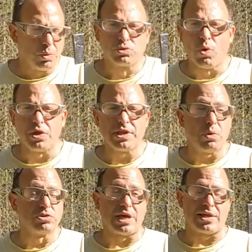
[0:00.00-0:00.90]
one that
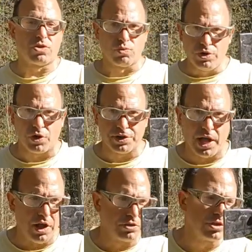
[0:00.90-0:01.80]
was like
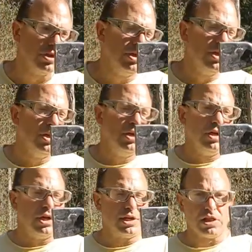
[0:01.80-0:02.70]
$300.
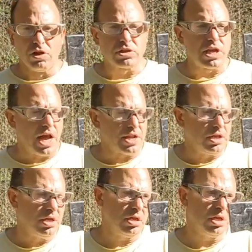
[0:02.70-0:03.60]
And I looked at it,
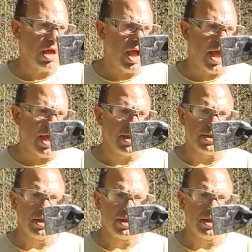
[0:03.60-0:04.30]
and